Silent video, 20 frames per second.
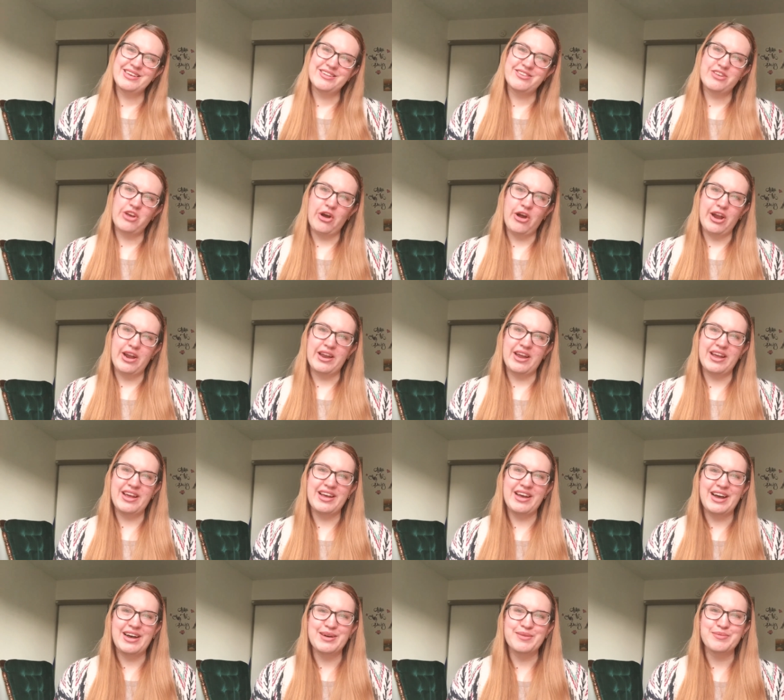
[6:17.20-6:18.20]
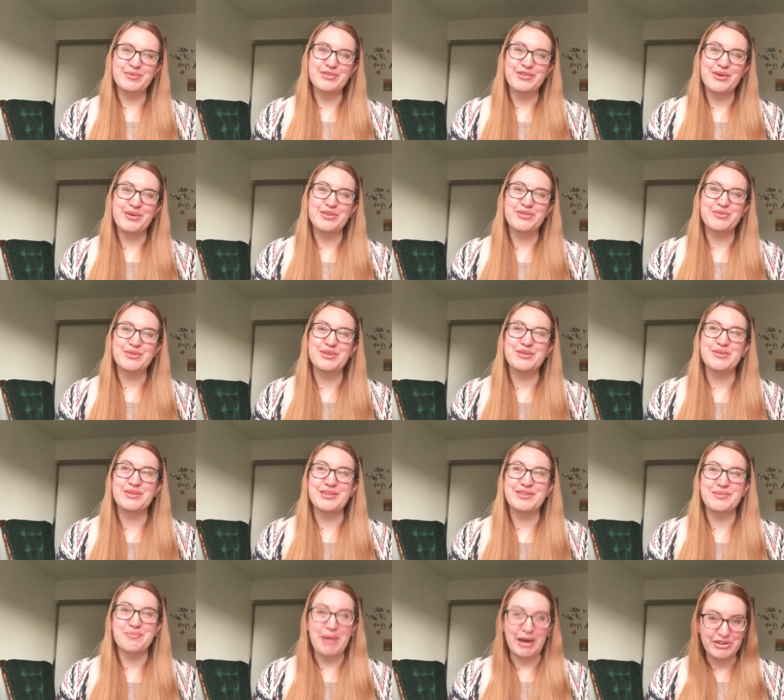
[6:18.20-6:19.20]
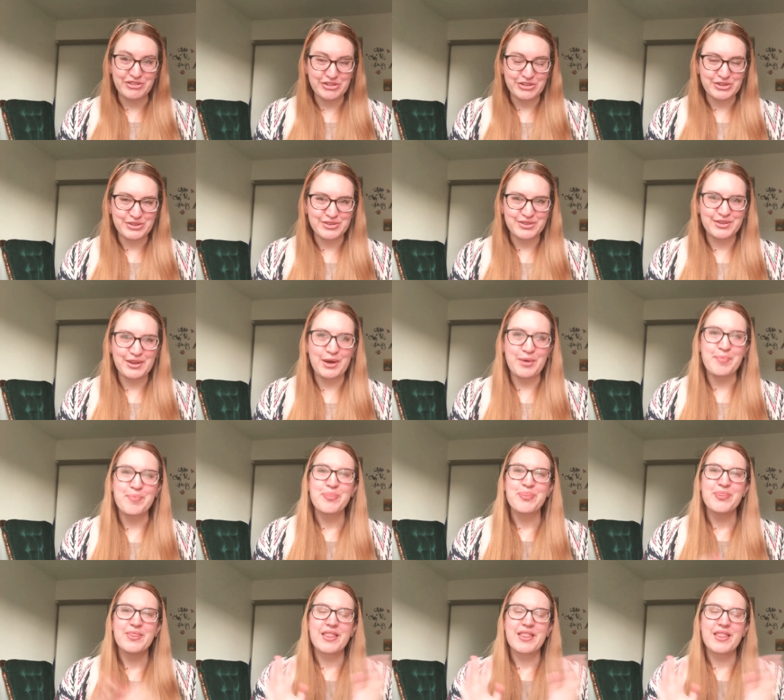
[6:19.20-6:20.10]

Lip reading: it's hard. So it's really, really special. So,